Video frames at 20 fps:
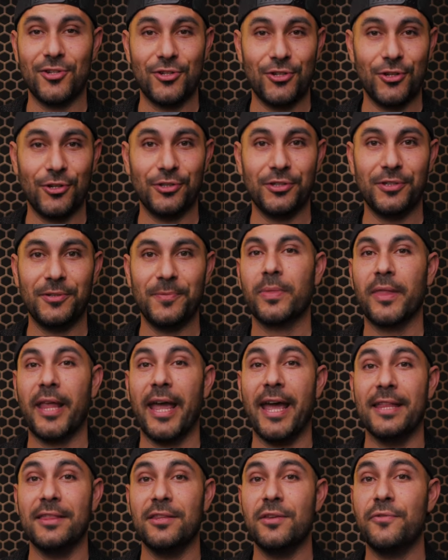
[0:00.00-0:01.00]
shot.
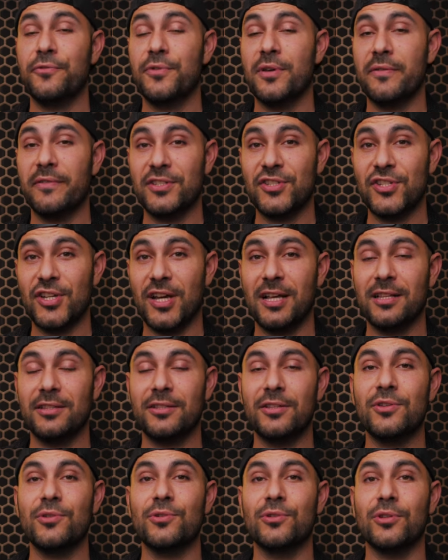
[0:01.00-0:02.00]
And if you have a
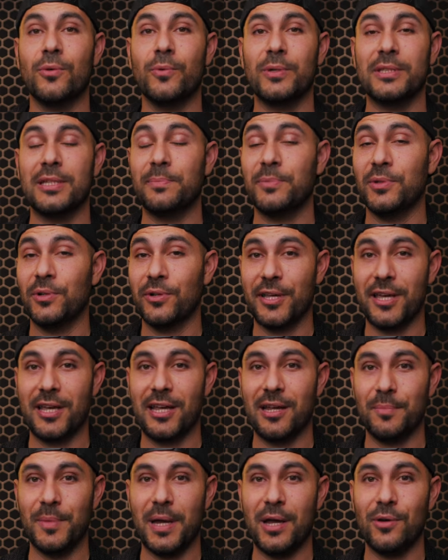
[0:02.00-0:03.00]
child, you know what I'm
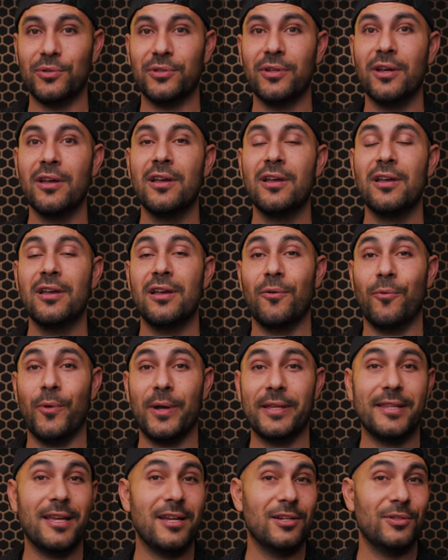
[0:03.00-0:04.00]
talking about.
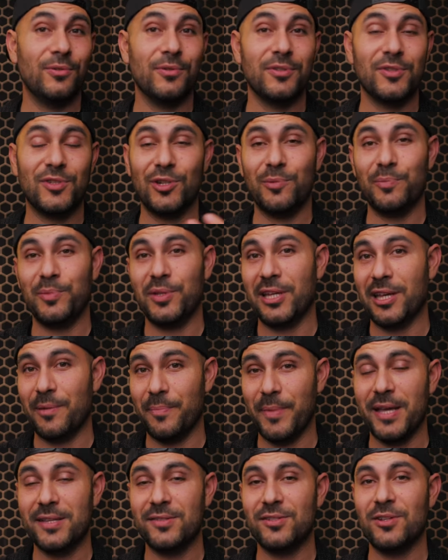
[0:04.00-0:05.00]
When they are doing something
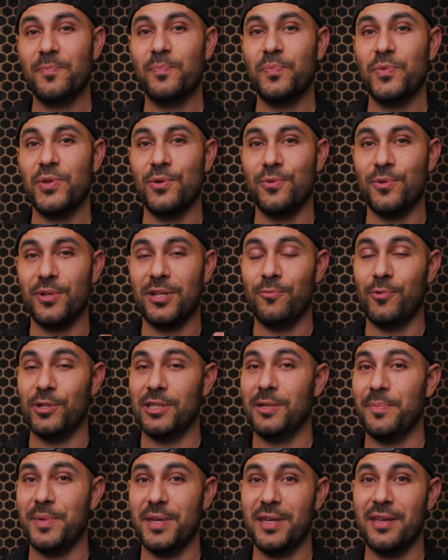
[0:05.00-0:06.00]
amazing, you really
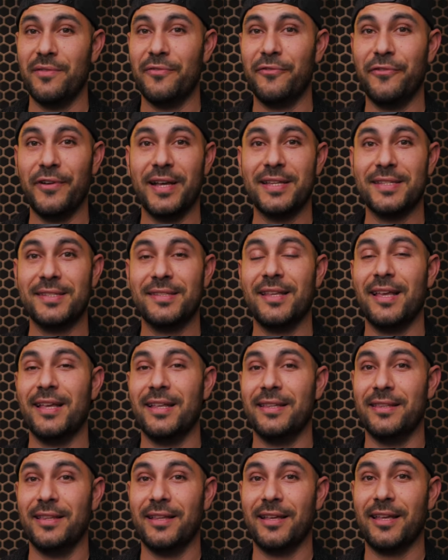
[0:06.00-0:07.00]
wanna be fast
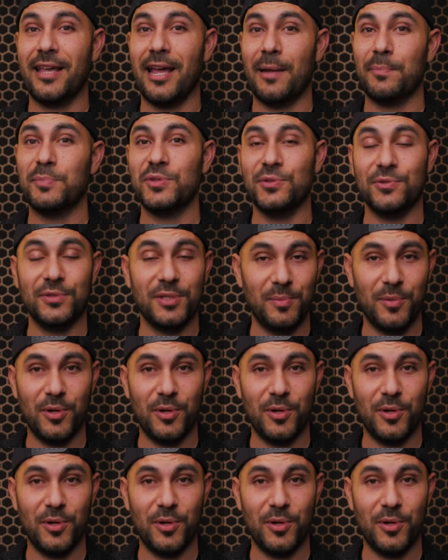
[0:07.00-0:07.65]
and capture the